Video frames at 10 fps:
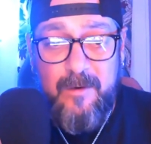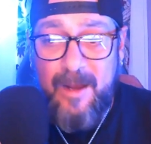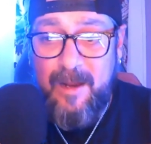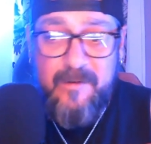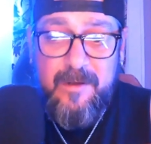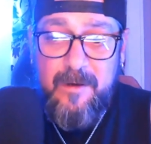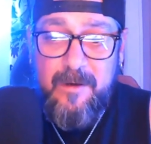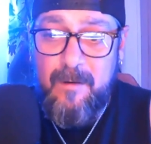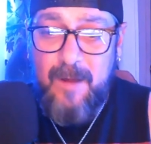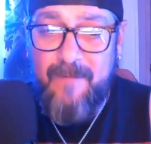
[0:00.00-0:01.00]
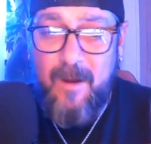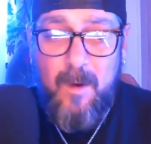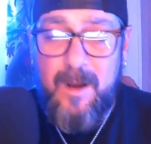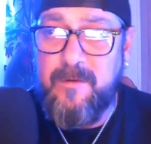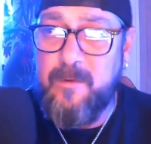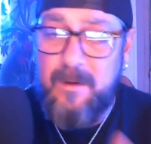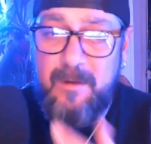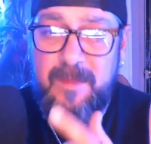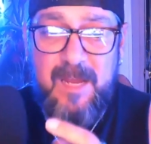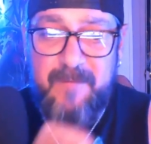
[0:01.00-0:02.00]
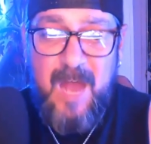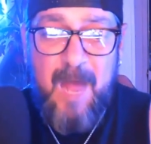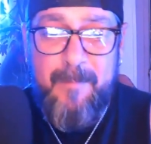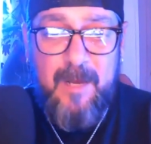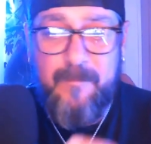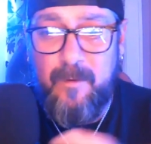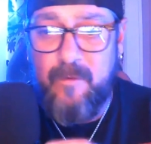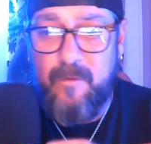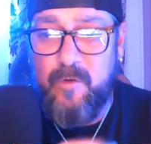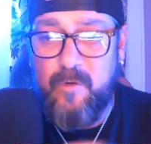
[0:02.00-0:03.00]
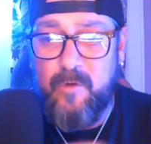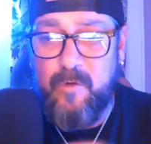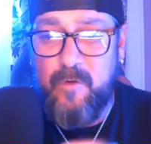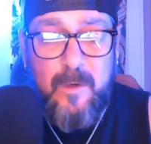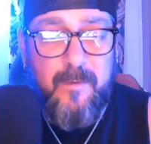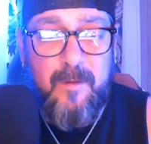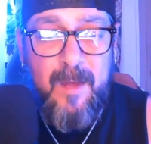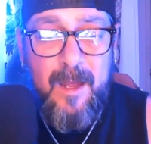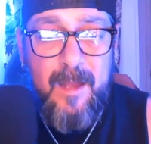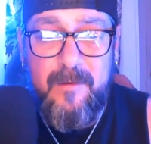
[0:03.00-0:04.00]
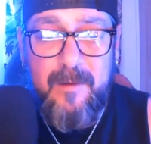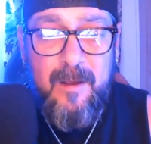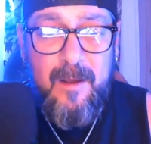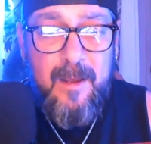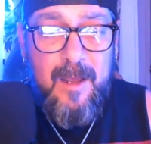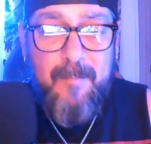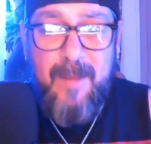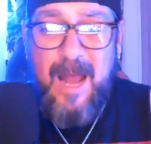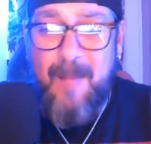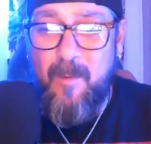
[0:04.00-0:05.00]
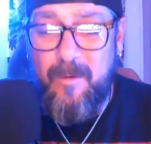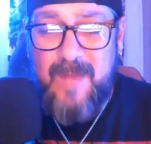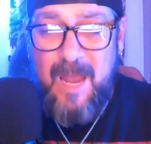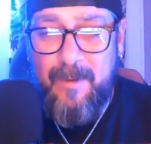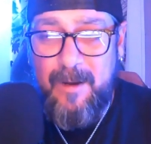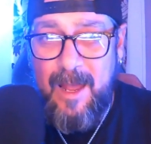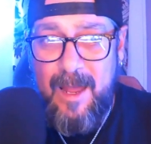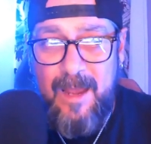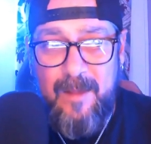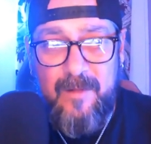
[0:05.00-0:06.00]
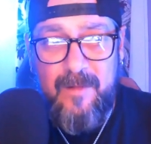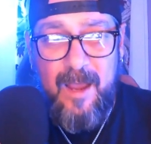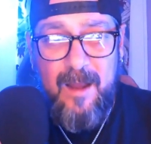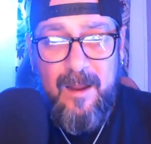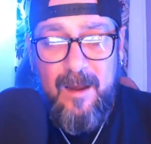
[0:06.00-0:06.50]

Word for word: I could sit here if I wanted to and think of topics for the show over the next two or three months, but I'm one of those type of guys that